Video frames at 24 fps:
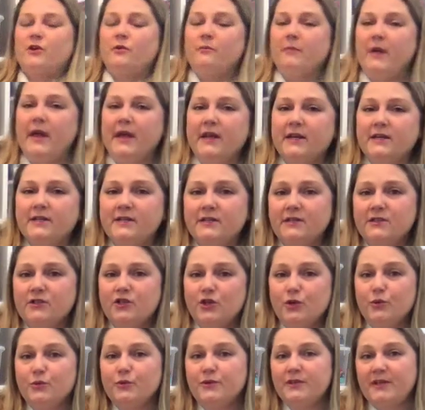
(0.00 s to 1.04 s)
makes
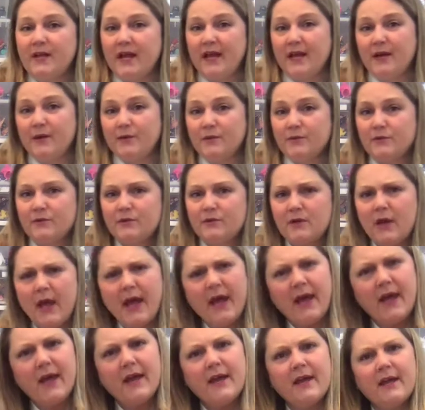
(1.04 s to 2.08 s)
two sounds.
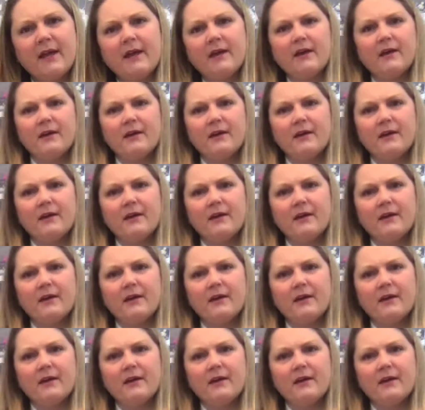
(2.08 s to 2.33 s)
Hey,